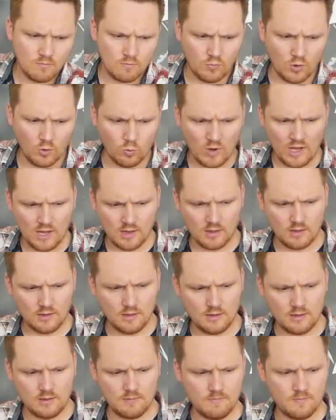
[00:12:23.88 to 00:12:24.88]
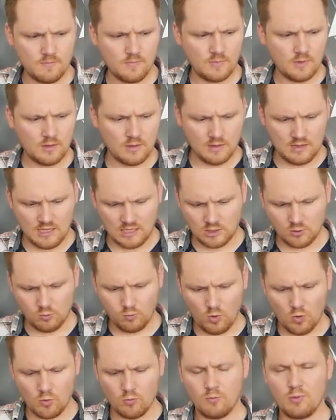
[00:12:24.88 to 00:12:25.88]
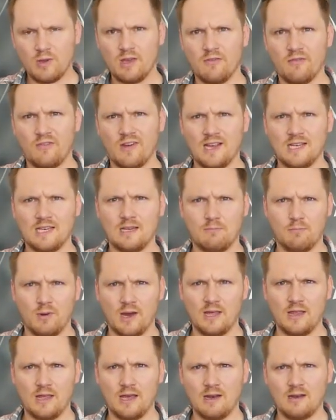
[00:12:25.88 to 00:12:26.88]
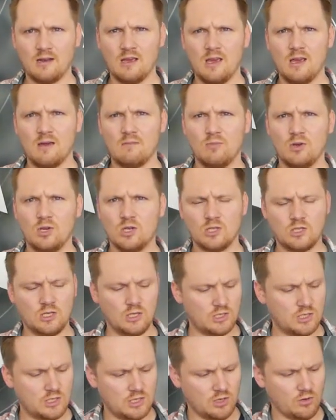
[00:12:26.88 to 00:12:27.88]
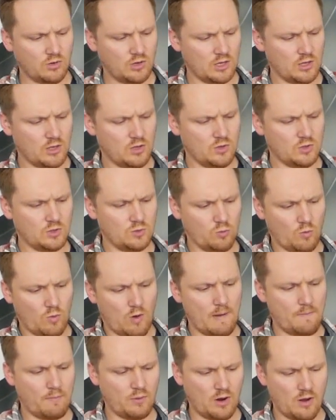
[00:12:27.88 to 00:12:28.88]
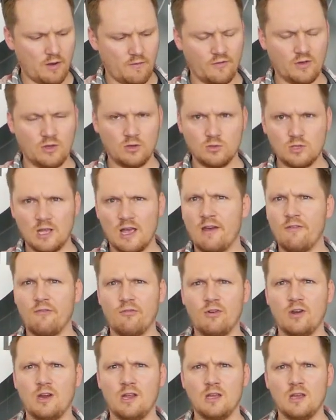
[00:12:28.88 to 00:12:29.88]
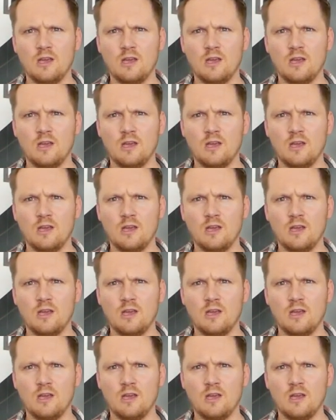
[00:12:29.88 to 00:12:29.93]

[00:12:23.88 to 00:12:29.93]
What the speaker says: But well, this won't be affected by that, because you still can wipe it off and use every